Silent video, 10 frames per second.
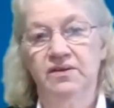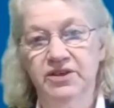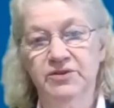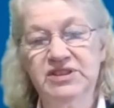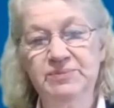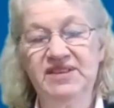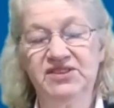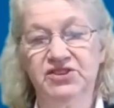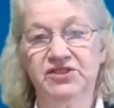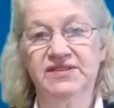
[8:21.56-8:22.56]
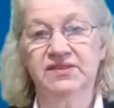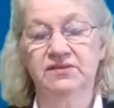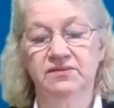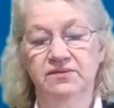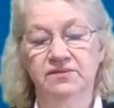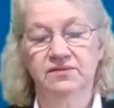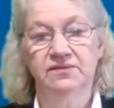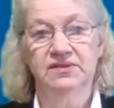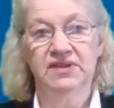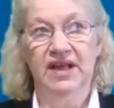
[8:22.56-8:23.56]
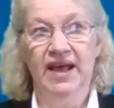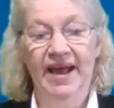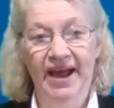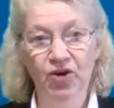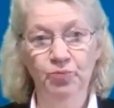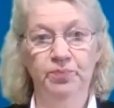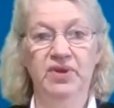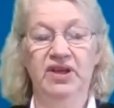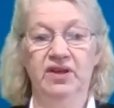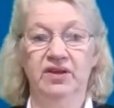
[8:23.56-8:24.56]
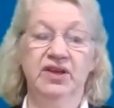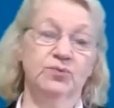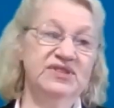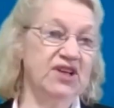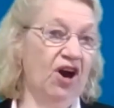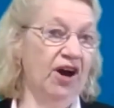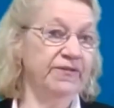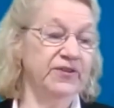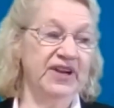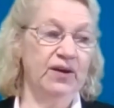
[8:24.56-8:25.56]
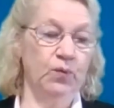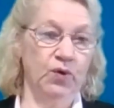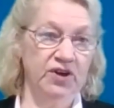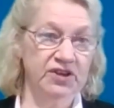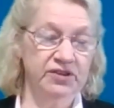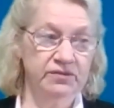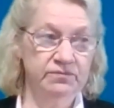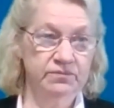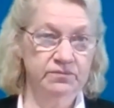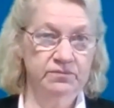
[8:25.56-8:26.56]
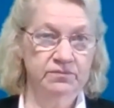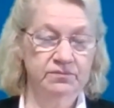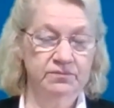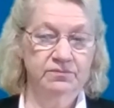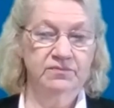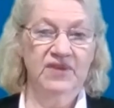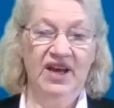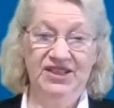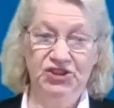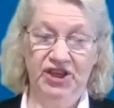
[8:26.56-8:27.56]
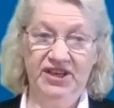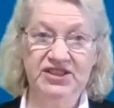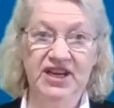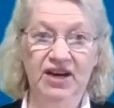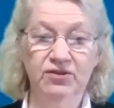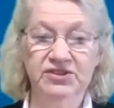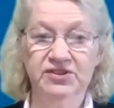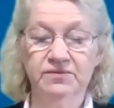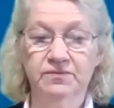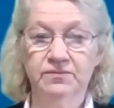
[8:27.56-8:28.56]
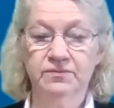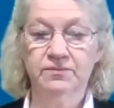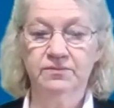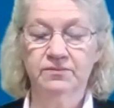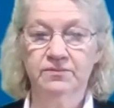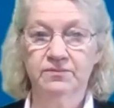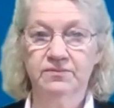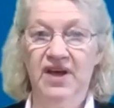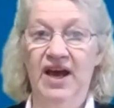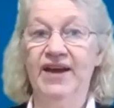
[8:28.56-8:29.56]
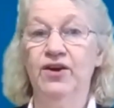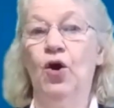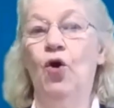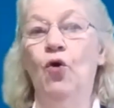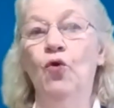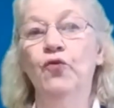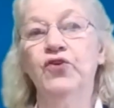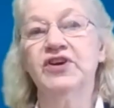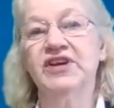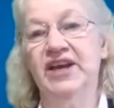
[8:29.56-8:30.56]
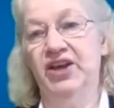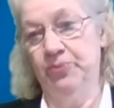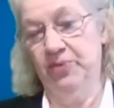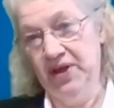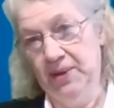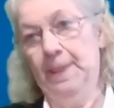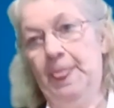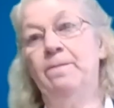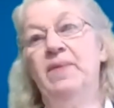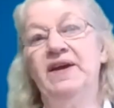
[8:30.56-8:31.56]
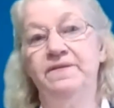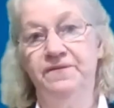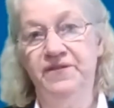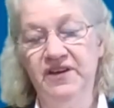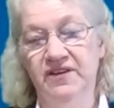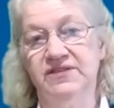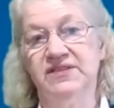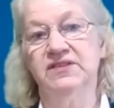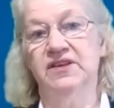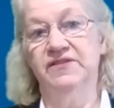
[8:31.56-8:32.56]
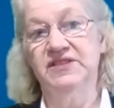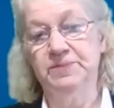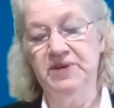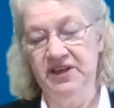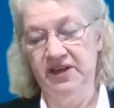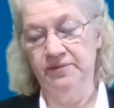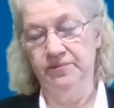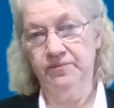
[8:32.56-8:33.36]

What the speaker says: Toastmasters helped me. It was offered at work. I checked it out. I overcame my fears of speaking.